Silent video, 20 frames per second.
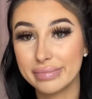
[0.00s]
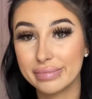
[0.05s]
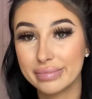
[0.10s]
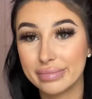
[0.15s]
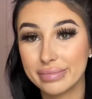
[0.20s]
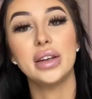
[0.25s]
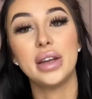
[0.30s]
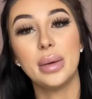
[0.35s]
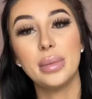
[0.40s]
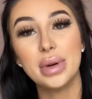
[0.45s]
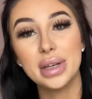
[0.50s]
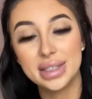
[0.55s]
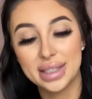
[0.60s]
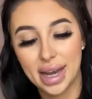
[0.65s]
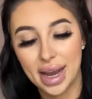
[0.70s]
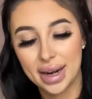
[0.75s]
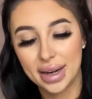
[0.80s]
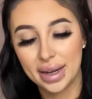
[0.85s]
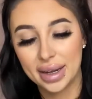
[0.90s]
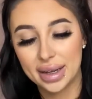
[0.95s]
number
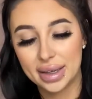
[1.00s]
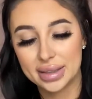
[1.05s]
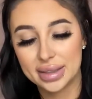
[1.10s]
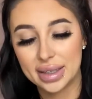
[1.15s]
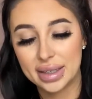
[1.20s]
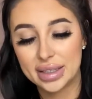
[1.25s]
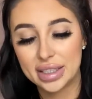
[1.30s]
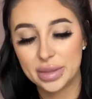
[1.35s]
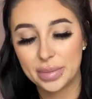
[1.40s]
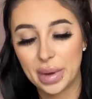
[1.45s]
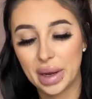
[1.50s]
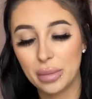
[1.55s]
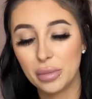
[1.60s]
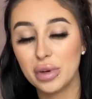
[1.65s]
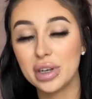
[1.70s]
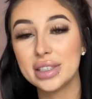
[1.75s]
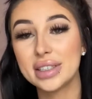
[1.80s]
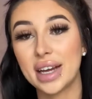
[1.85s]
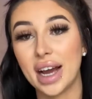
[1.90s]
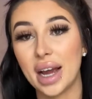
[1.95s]
10 is spend more
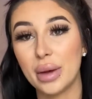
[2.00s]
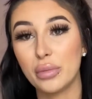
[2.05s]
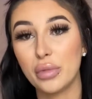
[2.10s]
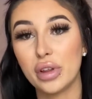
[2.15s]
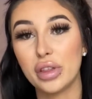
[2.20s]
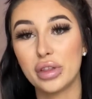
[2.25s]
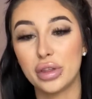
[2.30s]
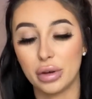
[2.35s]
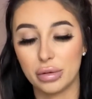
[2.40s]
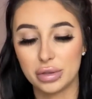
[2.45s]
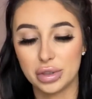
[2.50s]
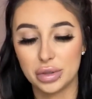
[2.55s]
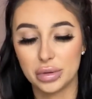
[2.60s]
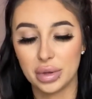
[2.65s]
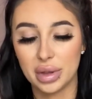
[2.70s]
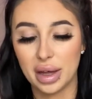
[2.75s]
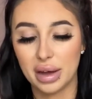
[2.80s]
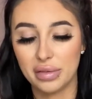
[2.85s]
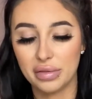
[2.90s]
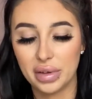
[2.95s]
time with those you love.